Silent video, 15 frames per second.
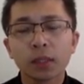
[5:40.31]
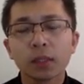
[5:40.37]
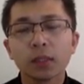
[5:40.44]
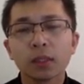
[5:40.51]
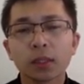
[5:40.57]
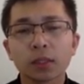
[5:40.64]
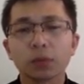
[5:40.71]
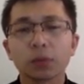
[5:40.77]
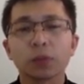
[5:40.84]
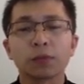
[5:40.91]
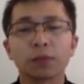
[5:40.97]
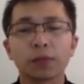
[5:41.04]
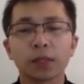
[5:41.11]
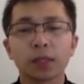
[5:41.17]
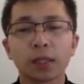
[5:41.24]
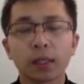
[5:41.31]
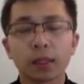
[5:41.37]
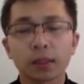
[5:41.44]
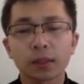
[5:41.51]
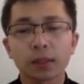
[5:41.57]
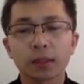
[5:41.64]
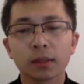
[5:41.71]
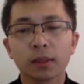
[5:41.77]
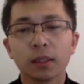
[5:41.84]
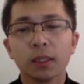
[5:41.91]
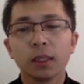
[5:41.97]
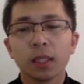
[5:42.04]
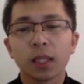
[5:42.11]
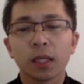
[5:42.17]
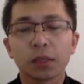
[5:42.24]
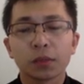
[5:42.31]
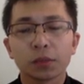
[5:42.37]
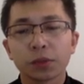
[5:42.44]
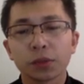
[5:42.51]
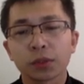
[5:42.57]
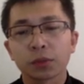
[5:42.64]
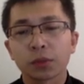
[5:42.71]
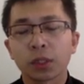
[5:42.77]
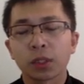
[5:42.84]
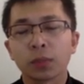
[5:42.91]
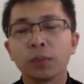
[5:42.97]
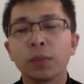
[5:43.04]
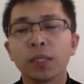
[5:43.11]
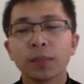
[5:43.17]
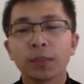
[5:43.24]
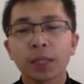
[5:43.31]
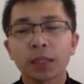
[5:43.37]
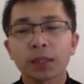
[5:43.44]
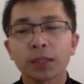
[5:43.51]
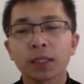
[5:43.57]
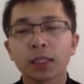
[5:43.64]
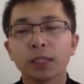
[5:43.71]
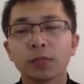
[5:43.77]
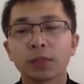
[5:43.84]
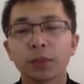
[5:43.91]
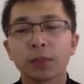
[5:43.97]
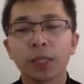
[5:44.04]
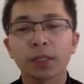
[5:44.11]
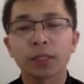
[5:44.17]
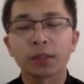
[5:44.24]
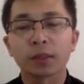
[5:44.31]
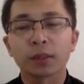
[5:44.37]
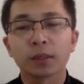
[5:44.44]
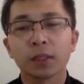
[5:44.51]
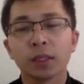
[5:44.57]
So we further ask how to store or minimize the key information